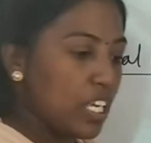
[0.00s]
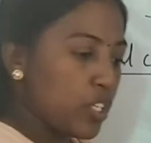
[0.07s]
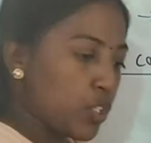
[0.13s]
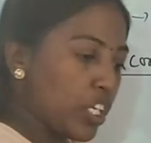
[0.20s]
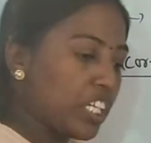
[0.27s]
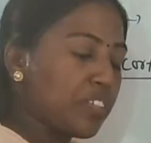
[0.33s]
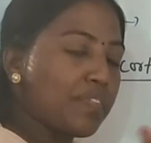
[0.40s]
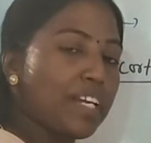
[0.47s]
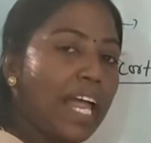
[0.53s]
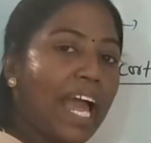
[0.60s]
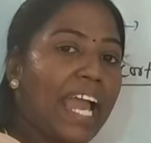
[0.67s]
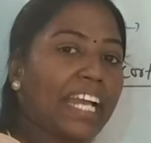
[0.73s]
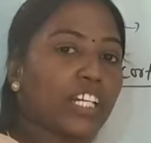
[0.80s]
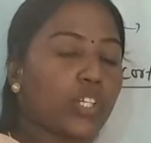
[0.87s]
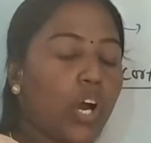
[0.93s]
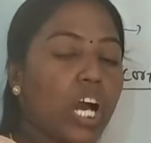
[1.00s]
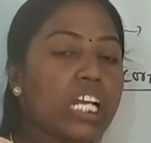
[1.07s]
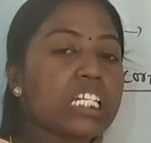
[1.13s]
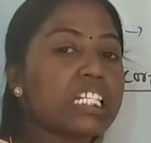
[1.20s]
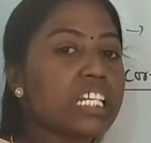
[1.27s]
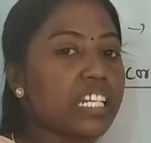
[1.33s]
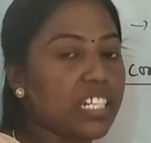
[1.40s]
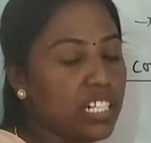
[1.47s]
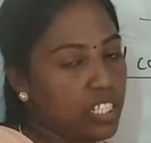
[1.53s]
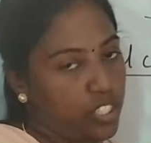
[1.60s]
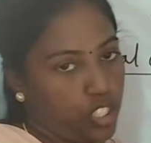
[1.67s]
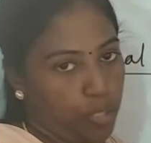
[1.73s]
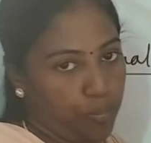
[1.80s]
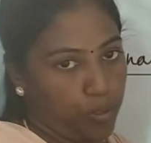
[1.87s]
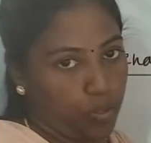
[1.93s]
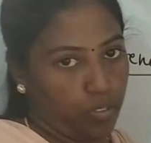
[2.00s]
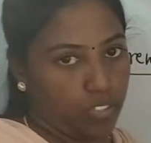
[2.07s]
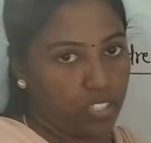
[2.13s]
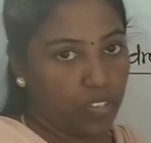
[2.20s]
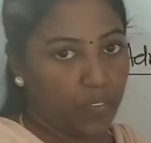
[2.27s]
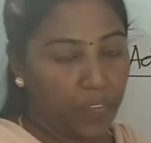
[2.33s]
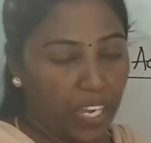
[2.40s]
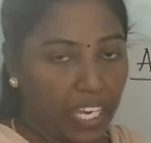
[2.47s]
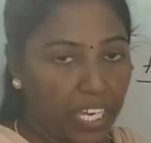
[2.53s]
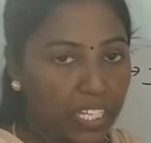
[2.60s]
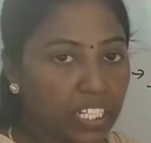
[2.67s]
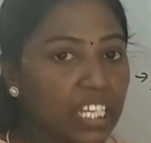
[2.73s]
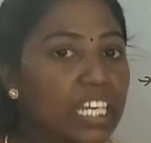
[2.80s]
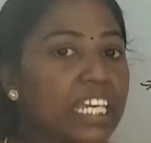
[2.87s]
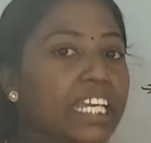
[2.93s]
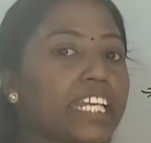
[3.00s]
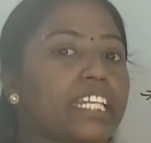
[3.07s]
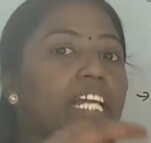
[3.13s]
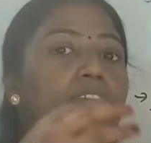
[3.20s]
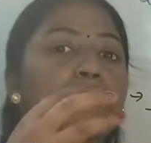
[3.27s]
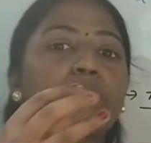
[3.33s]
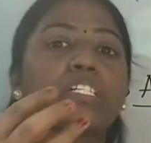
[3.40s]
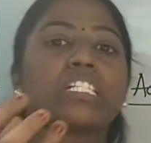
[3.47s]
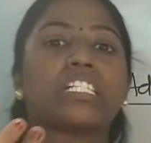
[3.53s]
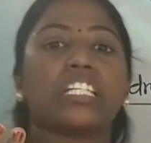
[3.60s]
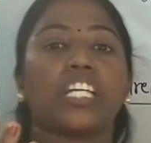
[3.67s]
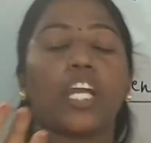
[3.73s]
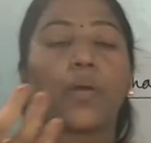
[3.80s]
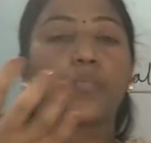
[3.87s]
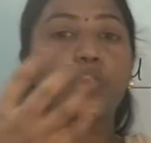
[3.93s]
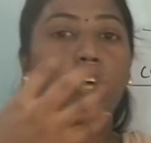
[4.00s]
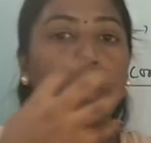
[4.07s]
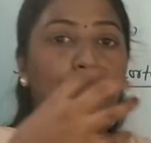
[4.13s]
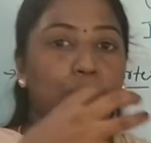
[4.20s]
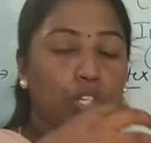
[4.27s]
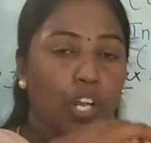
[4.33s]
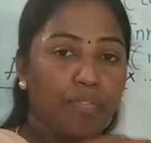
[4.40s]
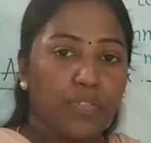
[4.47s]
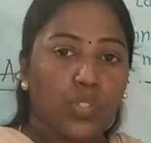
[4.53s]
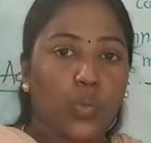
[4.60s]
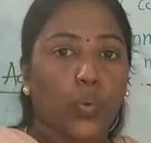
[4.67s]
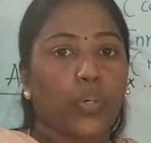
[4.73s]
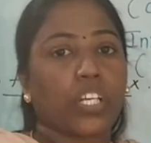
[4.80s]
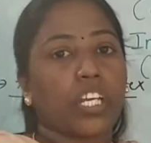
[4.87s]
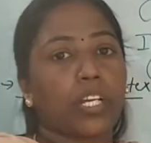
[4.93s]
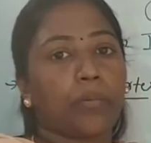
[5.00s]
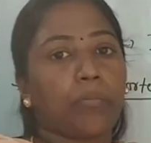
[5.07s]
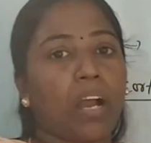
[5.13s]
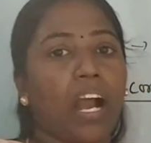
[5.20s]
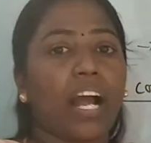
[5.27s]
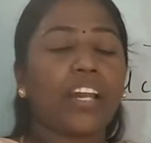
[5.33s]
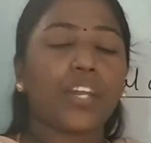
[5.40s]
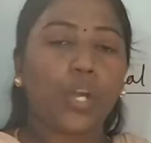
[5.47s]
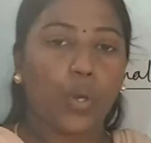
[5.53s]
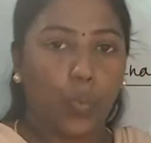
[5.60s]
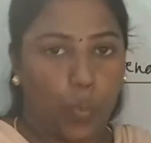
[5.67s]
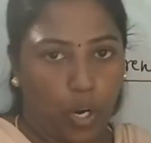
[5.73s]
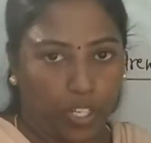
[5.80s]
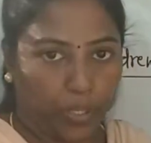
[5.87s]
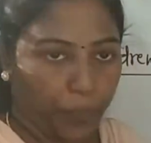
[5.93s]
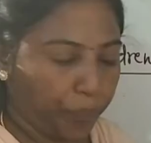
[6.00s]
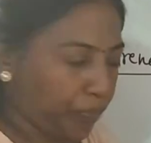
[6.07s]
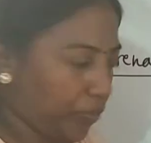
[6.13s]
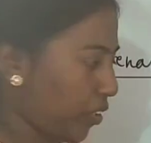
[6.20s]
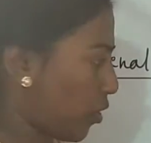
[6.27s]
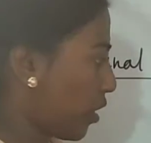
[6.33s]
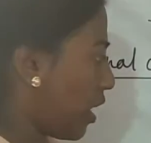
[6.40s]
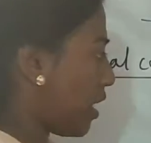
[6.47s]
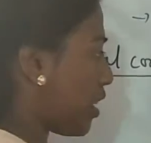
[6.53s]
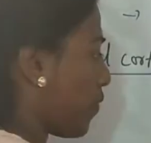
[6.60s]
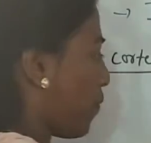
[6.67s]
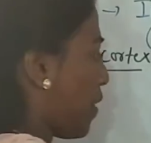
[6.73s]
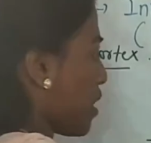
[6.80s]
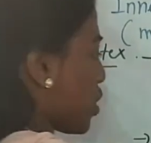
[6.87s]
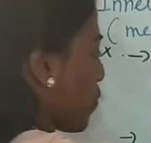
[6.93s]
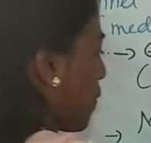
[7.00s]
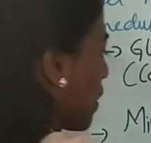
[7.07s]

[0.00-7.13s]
so it will act on renal tubules where it helps in reabsorption of sodium and water. Okay, the first